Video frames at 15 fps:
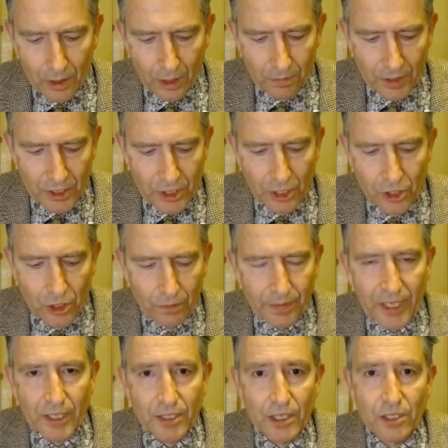essential
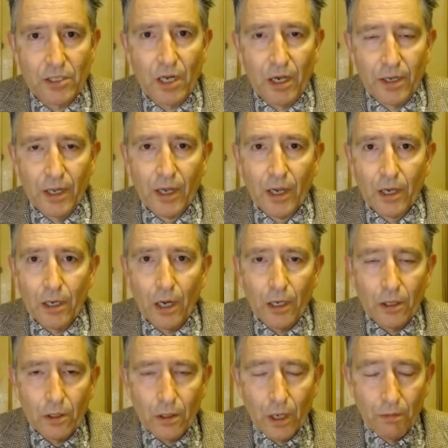amenities like law
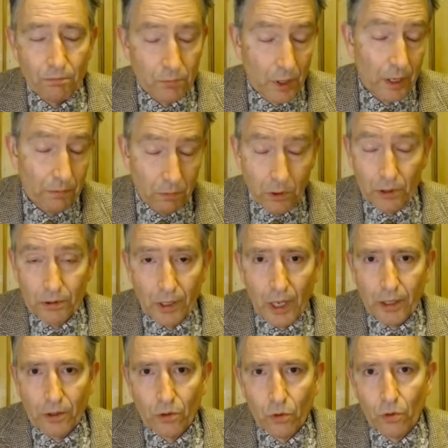
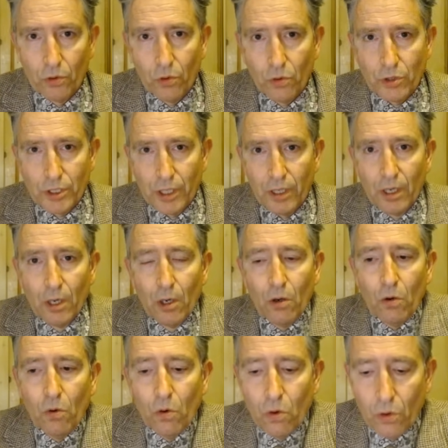and order
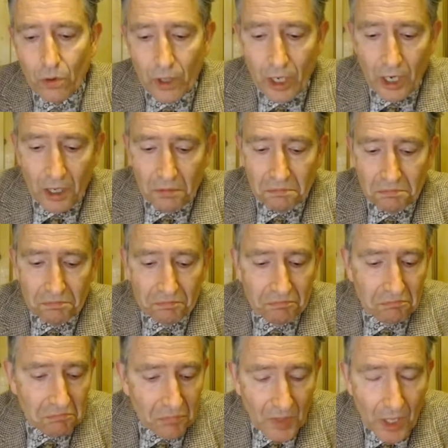or
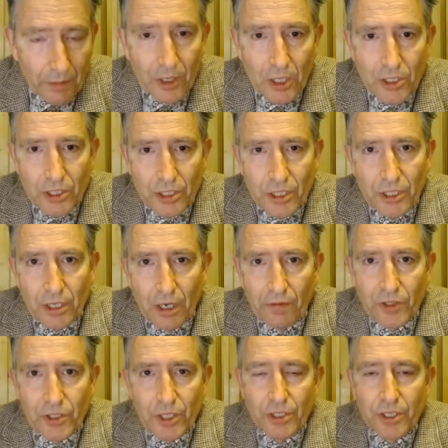emergency
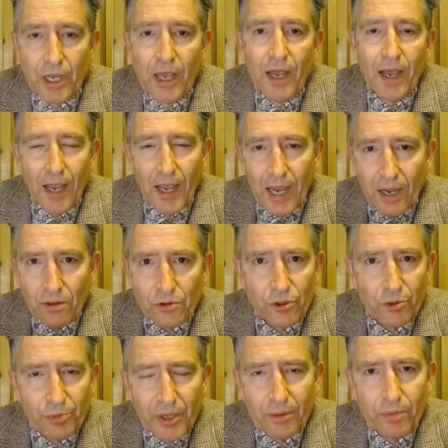services? How do
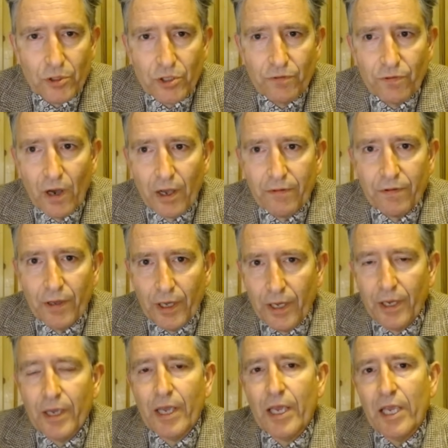people survive here
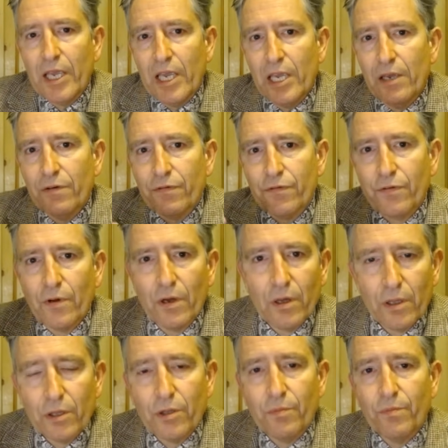if
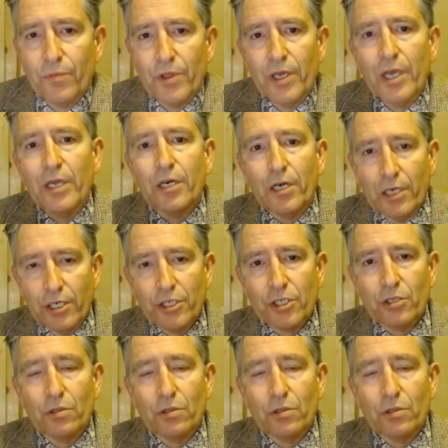the English